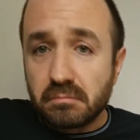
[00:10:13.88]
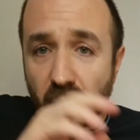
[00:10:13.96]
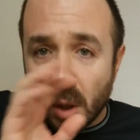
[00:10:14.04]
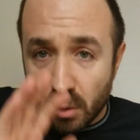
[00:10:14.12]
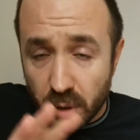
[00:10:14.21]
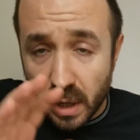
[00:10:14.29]

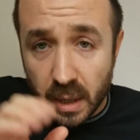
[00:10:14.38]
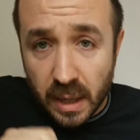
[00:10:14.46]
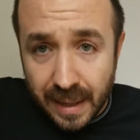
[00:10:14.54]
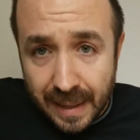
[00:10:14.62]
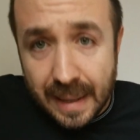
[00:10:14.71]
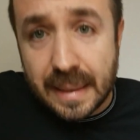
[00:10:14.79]
Okay,
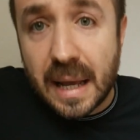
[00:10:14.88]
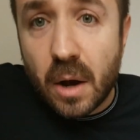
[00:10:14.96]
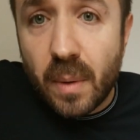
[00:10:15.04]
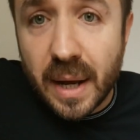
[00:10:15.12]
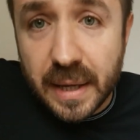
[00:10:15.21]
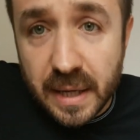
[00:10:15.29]
now
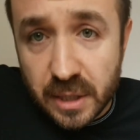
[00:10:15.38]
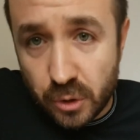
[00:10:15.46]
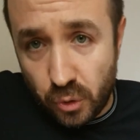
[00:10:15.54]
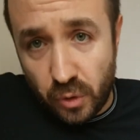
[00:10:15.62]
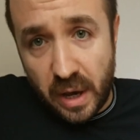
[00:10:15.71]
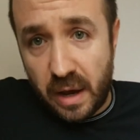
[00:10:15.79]
I guess
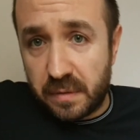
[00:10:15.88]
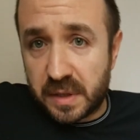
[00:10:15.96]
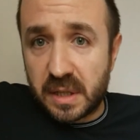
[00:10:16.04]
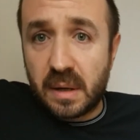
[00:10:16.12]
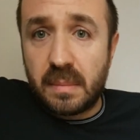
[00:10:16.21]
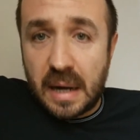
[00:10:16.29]
you have
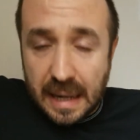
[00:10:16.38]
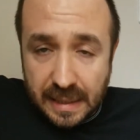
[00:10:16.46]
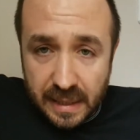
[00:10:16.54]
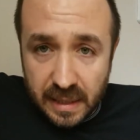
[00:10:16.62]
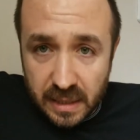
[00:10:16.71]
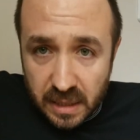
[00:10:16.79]
some
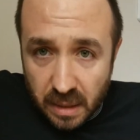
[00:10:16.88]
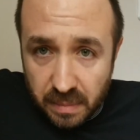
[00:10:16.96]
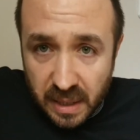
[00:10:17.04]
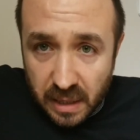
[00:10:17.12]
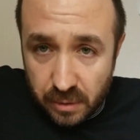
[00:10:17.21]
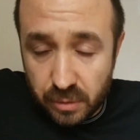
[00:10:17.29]
ideas
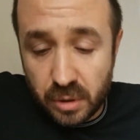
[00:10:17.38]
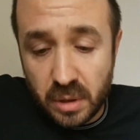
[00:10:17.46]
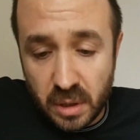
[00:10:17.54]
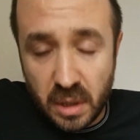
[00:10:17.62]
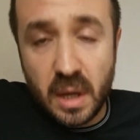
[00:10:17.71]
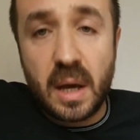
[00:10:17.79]
about
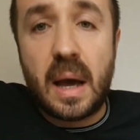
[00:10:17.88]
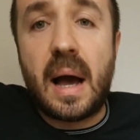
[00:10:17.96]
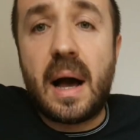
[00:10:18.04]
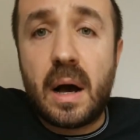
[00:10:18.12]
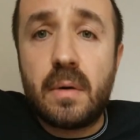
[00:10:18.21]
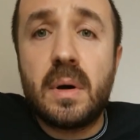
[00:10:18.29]

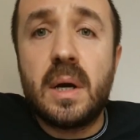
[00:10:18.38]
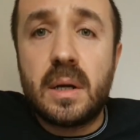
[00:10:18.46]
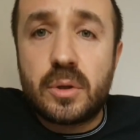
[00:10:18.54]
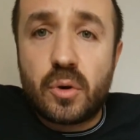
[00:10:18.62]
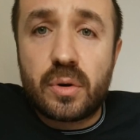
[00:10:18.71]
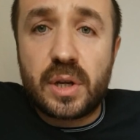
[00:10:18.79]
how
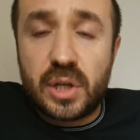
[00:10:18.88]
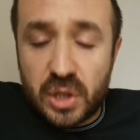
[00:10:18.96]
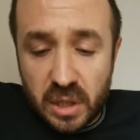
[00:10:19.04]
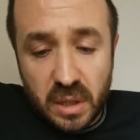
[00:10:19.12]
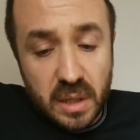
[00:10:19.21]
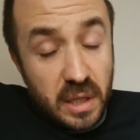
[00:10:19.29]
Turkish
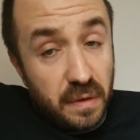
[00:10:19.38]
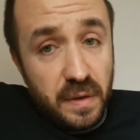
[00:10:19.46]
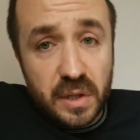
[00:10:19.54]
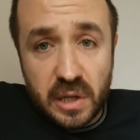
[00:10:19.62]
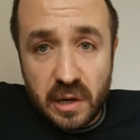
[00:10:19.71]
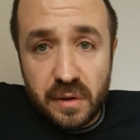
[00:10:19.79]
TV
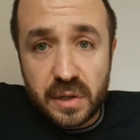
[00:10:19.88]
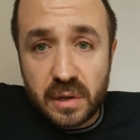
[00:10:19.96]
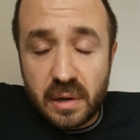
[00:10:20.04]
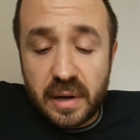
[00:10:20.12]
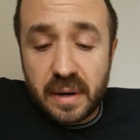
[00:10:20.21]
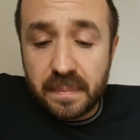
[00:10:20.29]
series
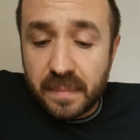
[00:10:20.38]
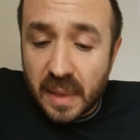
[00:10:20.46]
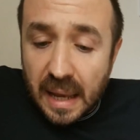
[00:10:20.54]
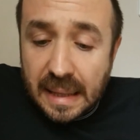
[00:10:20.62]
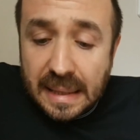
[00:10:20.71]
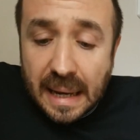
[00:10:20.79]
are,
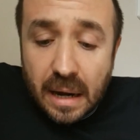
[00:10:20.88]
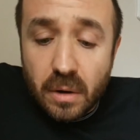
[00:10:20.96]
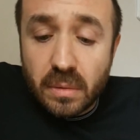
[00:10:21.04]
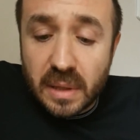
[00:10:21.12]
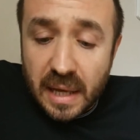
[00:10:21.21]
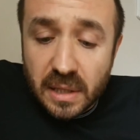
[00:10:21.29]
and now
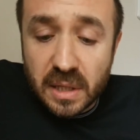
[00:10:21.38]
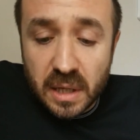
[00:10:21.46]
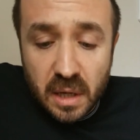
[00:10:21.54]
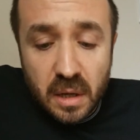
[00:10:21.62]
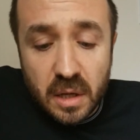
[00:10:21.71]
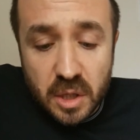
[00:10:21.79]
let's
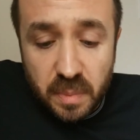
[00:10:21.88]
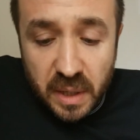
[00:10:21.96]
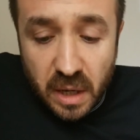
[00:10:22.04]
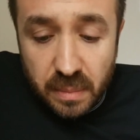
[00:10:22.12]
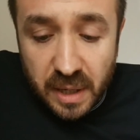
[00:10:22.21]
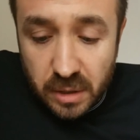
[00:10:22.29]
speak
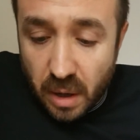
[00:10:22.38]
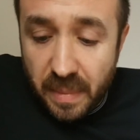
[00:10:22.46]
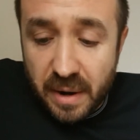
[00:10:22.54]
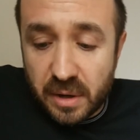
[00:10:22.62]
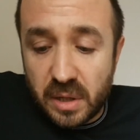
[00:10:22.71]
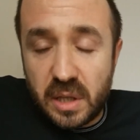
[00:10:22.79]
about
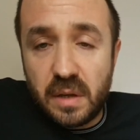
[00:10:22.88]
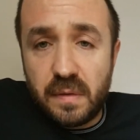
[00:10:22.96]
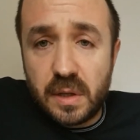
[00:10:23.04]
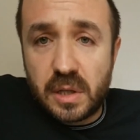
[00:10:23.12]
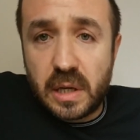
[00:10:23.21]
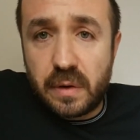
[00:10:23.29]
American TV
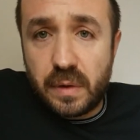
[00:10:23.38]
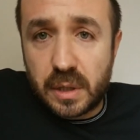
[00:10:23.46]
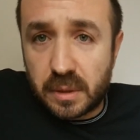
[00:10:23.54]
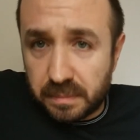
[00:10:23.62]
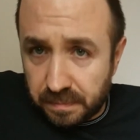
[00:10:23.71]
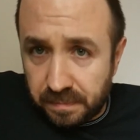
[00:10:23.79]
series.